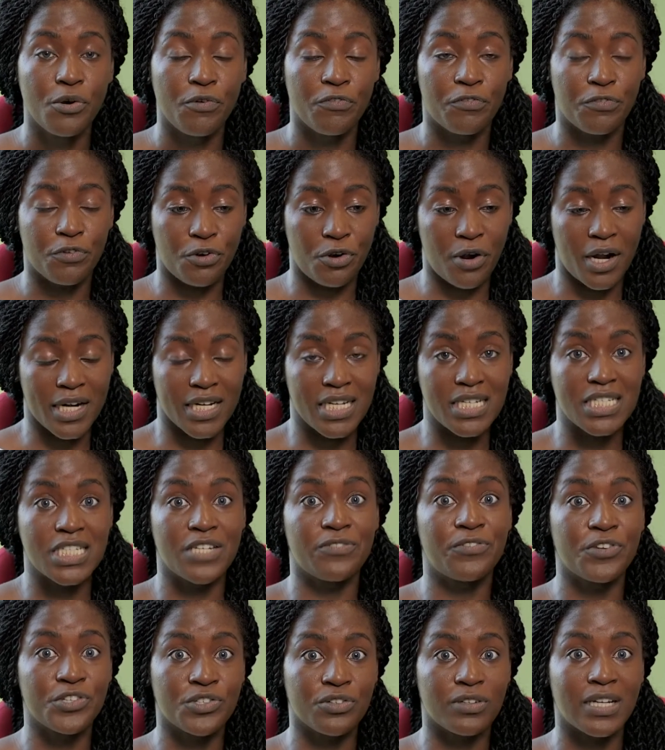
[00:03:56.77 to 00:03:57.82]
For an
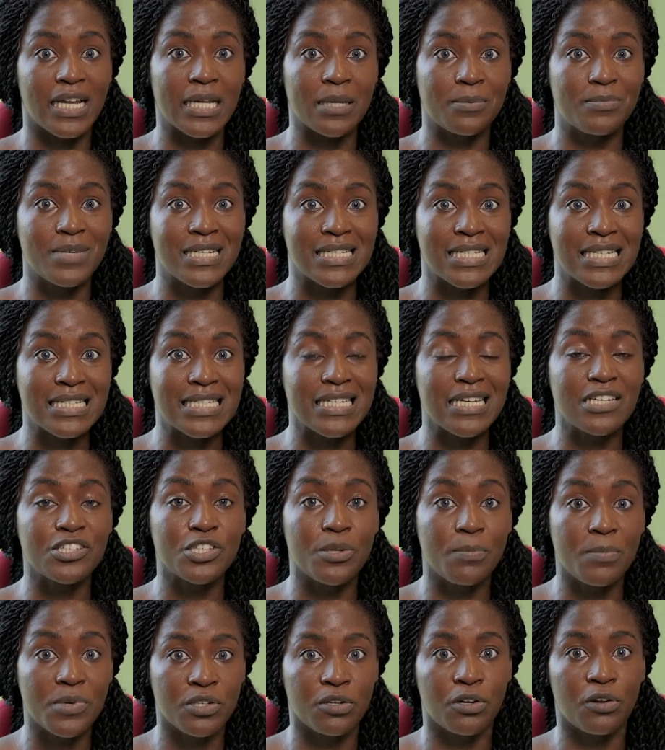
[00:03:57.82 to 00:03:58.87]
individual like me sitting in
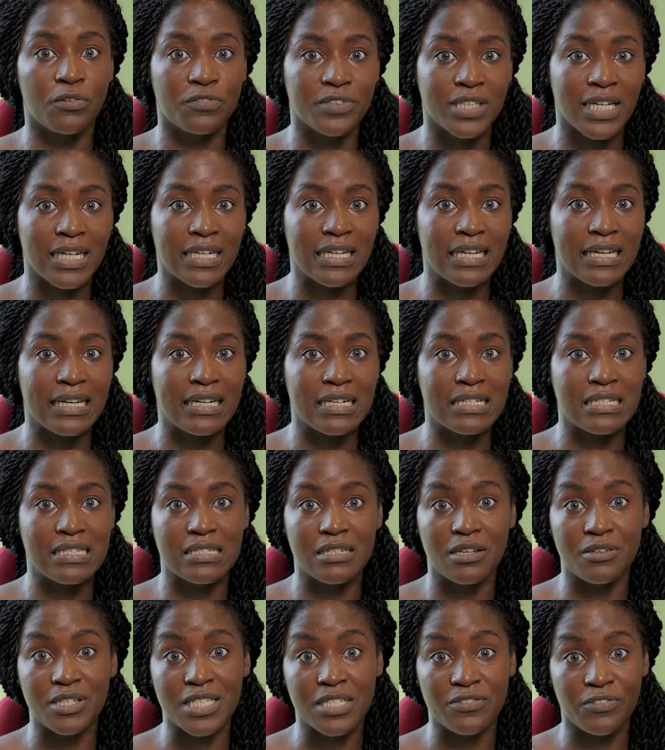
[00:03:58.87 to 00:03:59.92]
the middle of that,
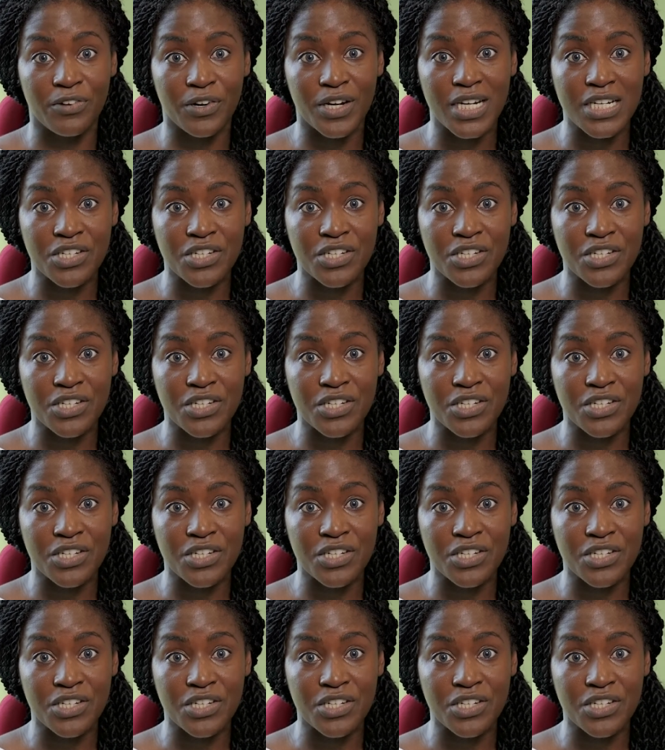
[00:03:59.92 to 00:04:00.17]
it's very